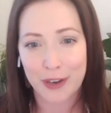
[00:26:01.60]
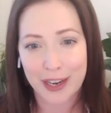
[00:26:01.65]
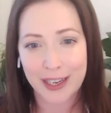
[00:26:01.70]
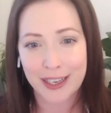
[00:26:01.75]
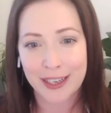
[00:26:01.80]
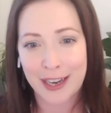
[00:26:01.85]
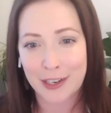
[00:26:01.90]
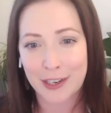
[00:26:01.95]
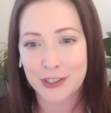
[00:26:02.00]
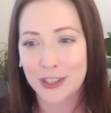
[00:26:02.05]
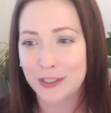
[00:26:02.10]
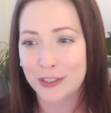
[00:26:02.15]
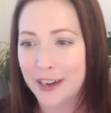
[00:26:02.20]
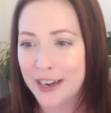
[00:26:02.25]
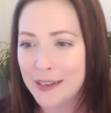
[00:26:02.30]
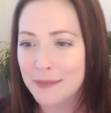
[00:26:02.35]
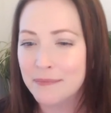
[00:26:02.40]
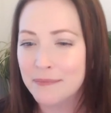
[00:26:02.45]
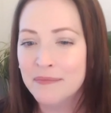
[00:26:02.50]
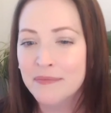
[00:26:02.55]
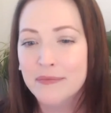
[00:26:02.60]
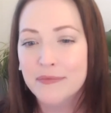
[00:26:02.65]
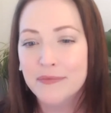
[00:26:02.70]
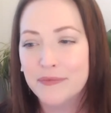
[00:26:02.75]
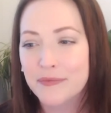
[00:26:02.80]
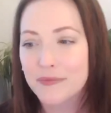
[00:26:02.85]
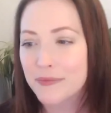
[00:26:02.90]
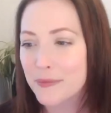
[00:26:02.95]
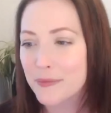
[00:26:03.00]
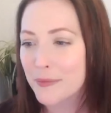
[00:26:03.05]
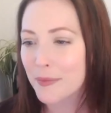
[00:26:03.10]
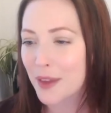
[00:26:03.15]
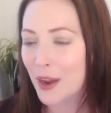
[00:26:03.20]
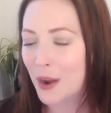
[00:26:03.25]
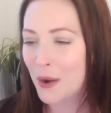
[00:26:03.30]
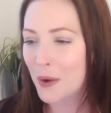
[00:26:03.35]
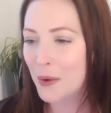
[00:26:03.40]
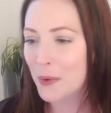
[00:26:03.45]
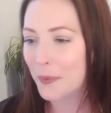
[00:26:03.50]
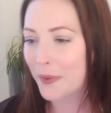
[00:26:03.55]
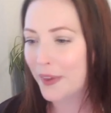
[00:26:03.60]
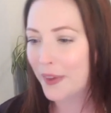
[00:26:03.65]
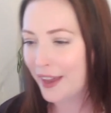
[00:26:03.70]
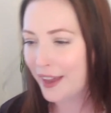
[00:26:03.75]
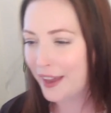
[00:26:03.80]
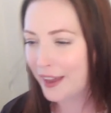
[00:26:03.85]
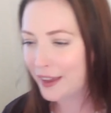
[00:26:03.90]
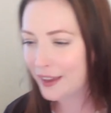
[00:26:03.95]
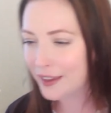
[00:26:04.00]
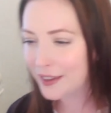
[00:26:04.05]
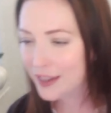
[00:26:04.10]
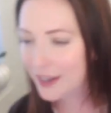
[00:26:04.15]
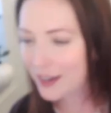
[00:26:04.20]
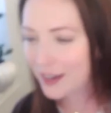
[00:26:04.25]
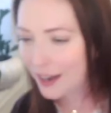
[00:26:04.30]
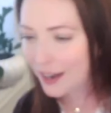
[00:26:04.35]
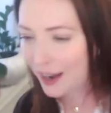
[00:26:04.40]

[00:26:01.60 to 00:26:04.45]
the right connection, right? Okay.